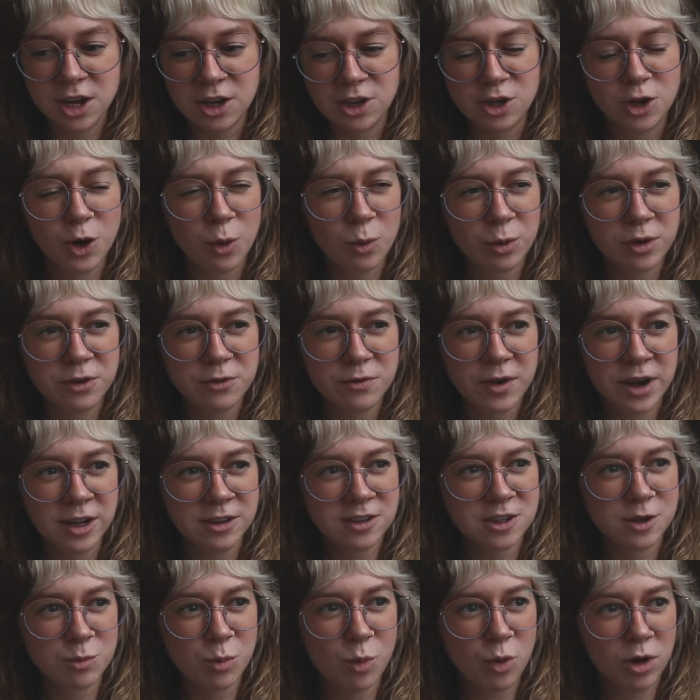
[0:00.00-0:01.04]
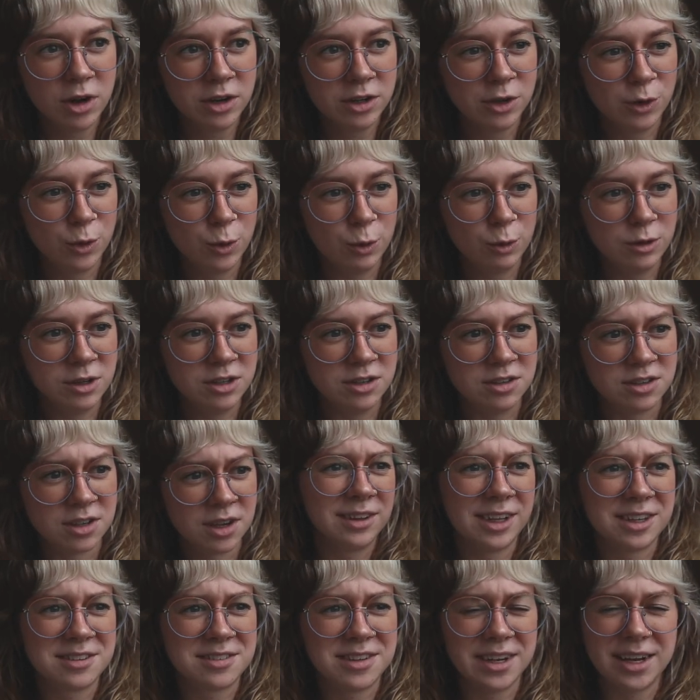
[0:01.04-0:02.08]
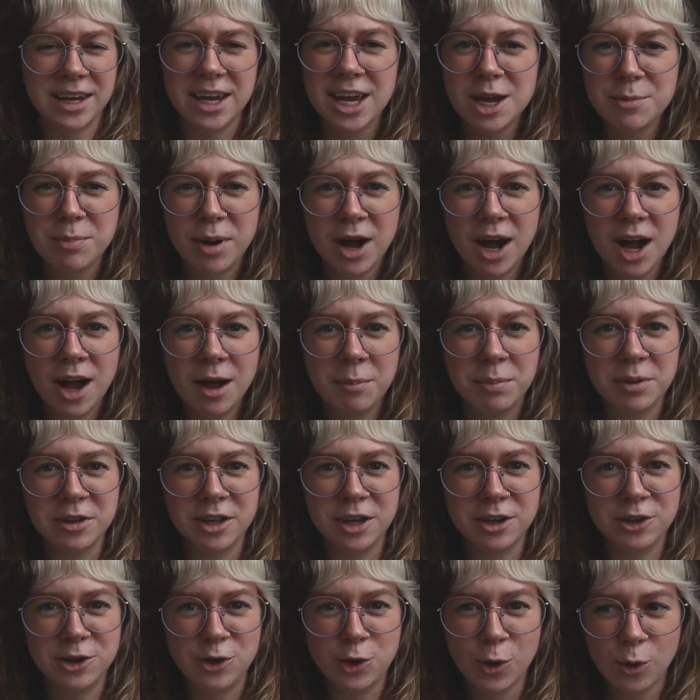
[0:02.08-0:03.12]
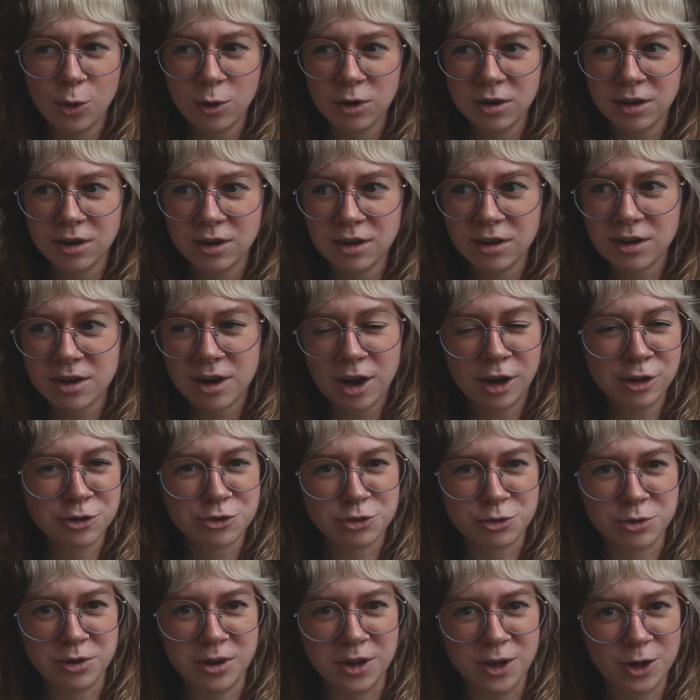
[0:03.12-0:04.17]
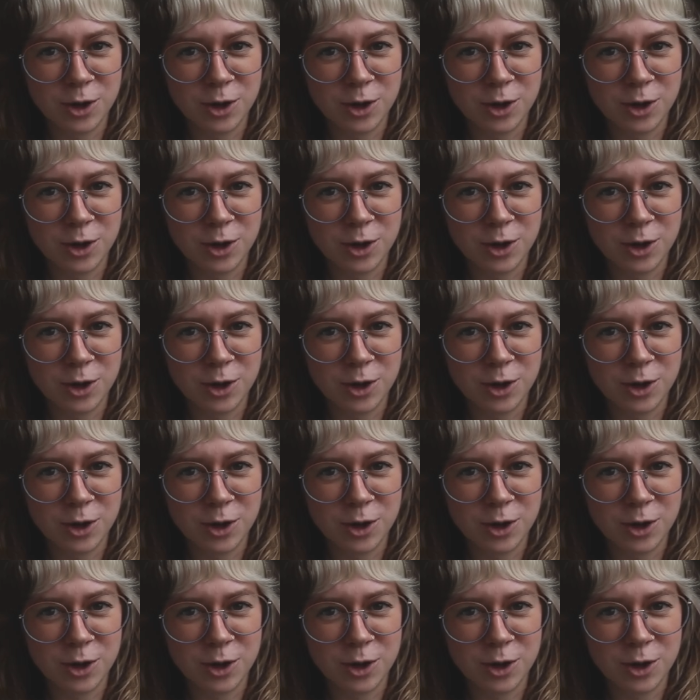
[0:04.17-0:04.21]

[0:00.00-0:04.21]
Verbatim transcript: You don't want to find someone who is, let's say, hip-hop and then your country.